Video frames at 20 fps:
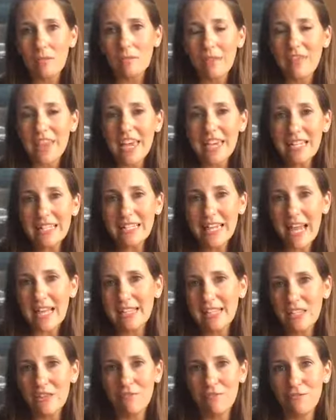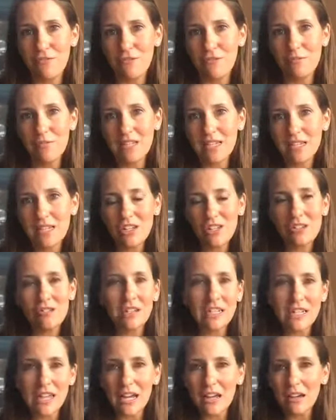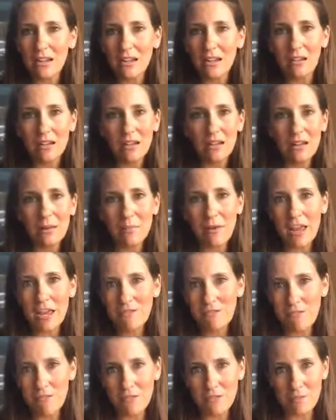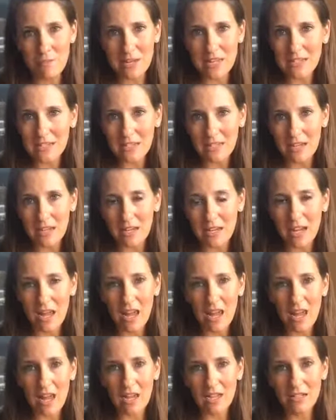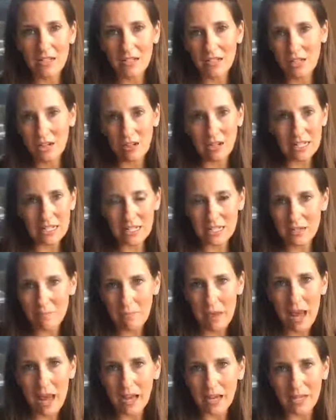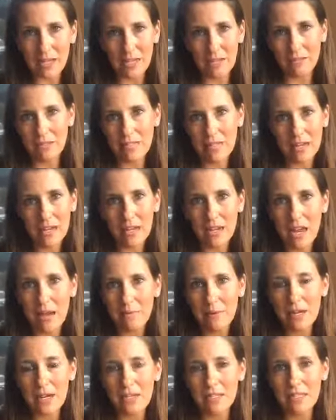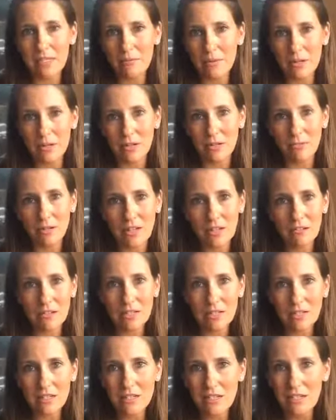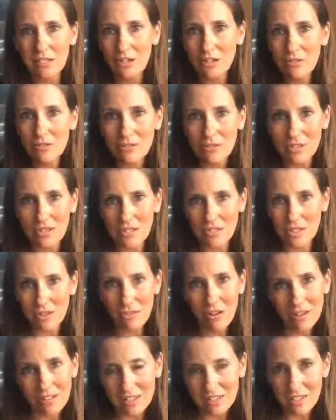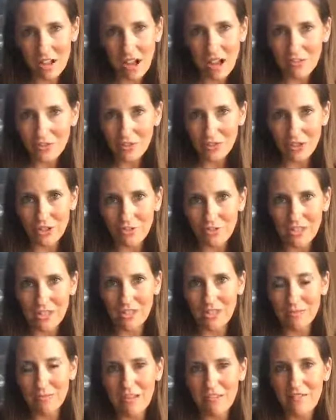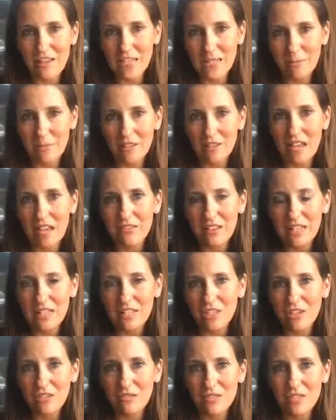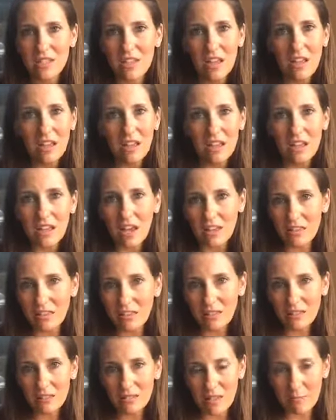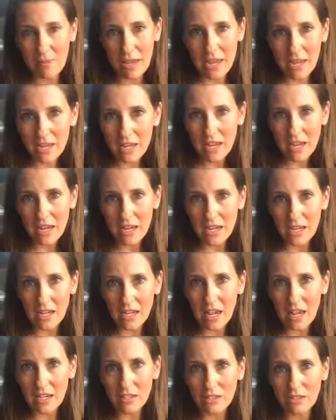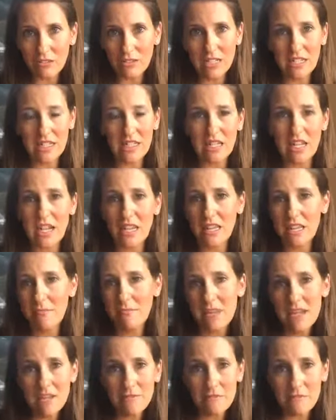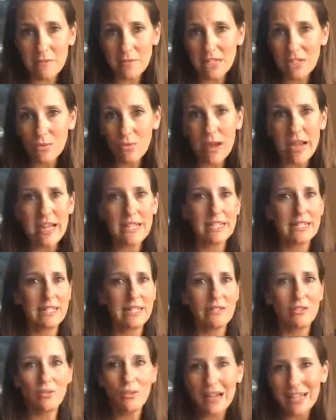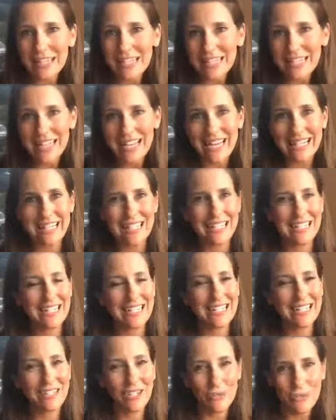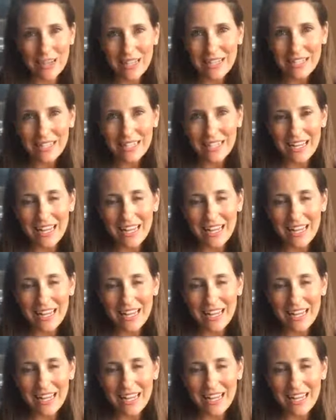They can test their food because, he had to pay for the pizza, and, I sent it back, and I was an unhappy customer. And when I was at Snooze, as you all saw, if you tuned into my Facebook Live at Snooze, and the pancake had gluten in it, and they made it for me twice, and twice I tested it, and twice